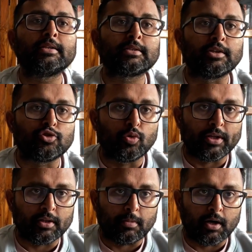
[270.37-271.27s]
is
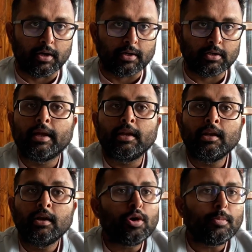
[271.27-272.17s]
controlling the market. Then
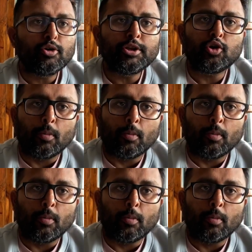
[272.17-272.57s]
what about the